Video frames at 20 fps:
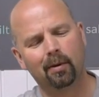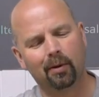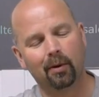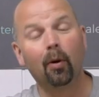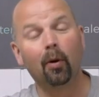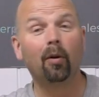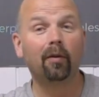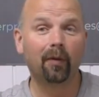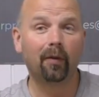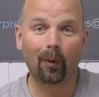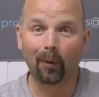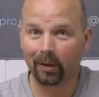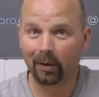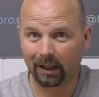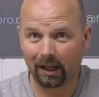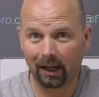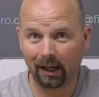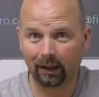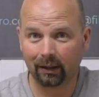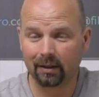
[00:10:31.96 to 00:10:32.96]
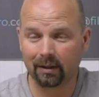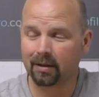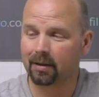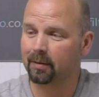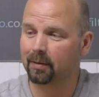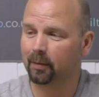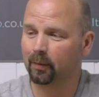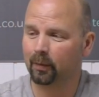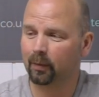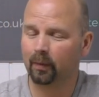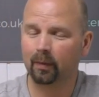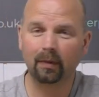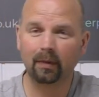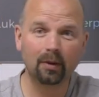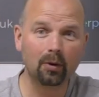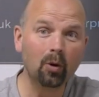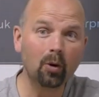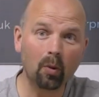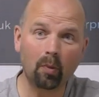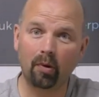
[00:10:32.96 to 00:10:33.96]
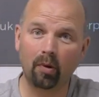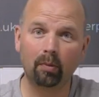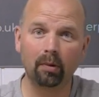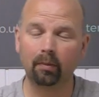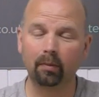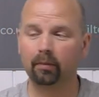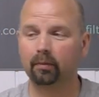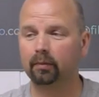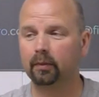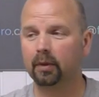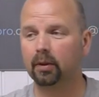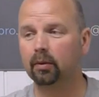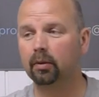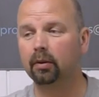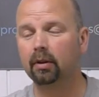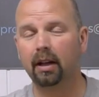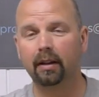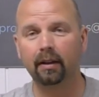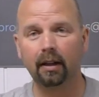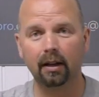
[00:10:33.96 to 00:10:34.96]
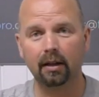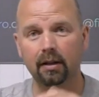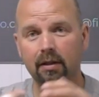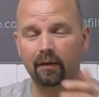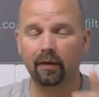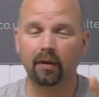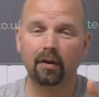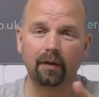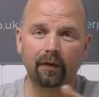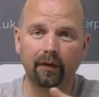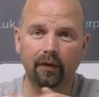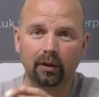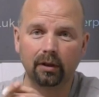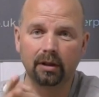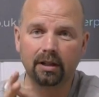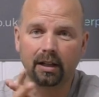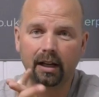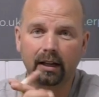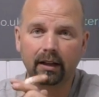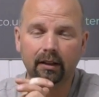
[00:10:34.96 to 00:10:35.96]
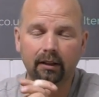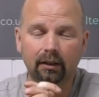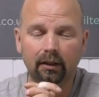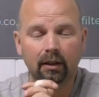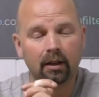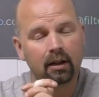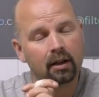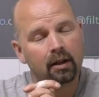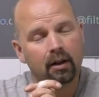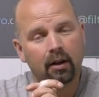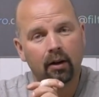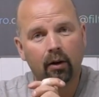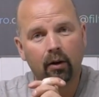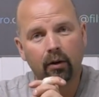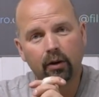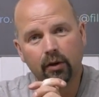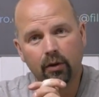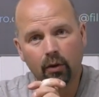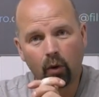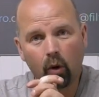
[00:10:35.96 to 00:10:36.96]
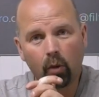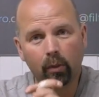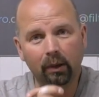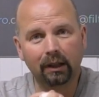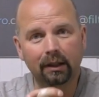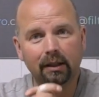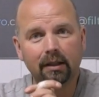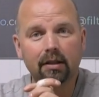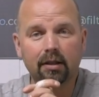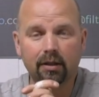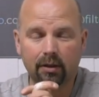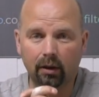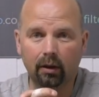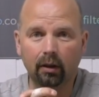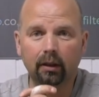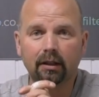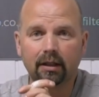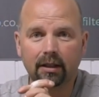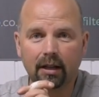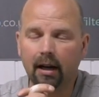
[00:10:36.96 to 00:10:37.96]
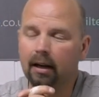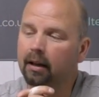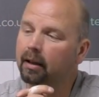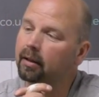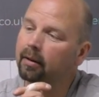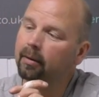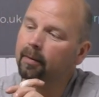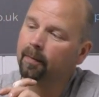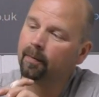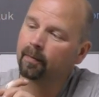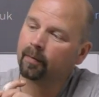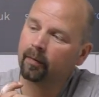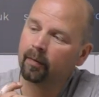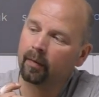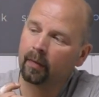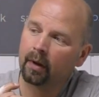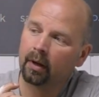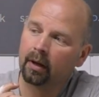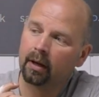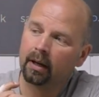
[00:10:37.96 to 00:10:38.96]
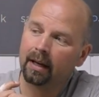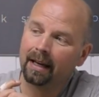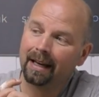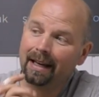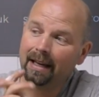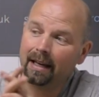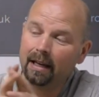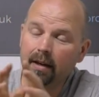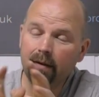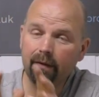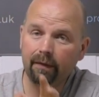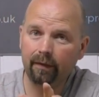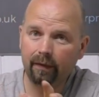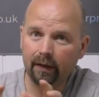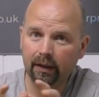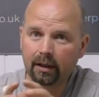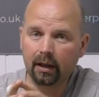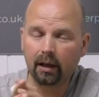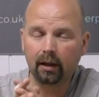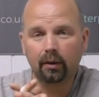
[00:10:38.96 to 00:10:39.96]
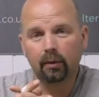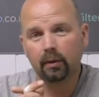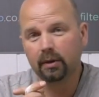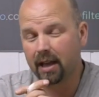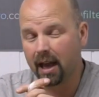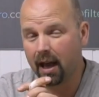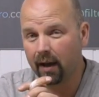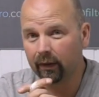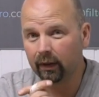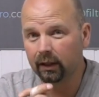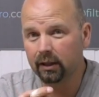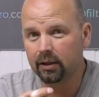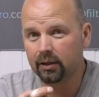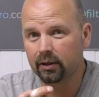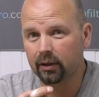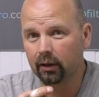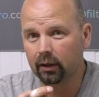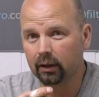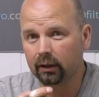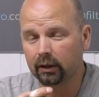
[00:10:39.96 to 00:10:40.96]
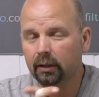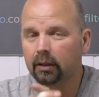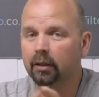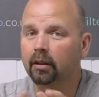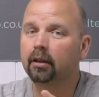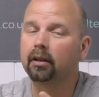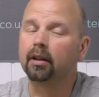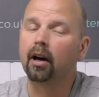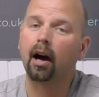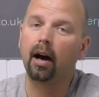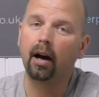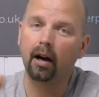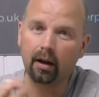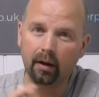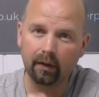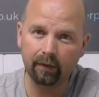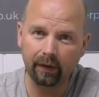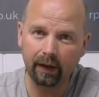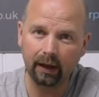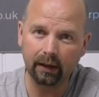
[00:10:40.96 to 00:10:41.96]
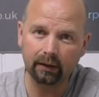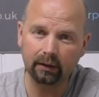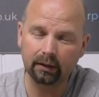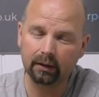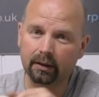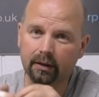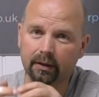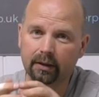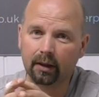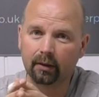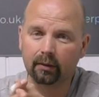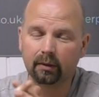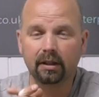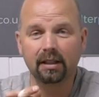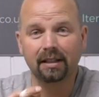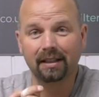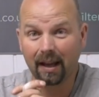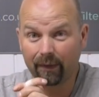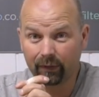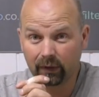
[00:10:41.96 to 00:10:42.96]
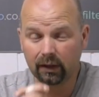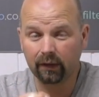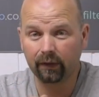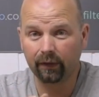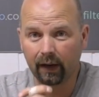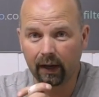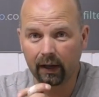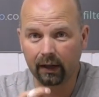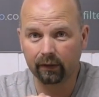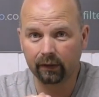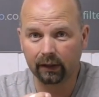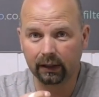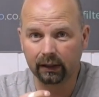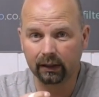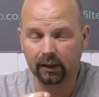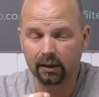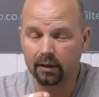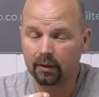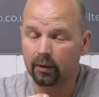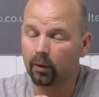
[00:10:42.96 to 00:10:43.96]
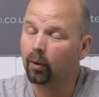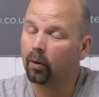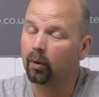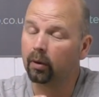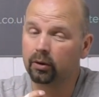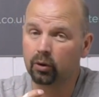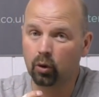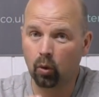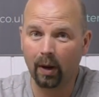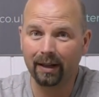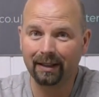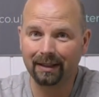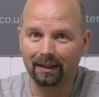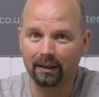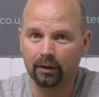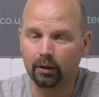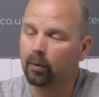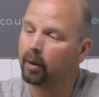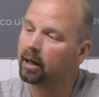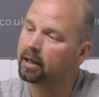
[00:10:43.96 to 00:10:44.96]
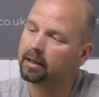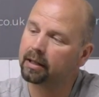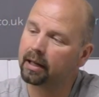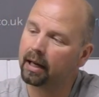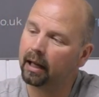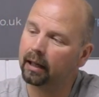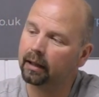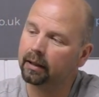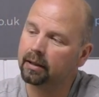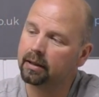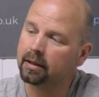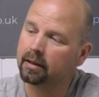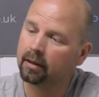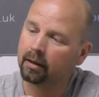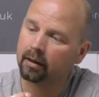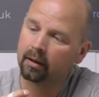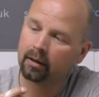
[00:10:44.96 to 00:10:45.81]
Or 40 gallons. No problem, you know, and that is for a full cycle on a normally stocked tank. If the tank was heavily stocked, you could halve that down to 75 litres or 20 US gallons.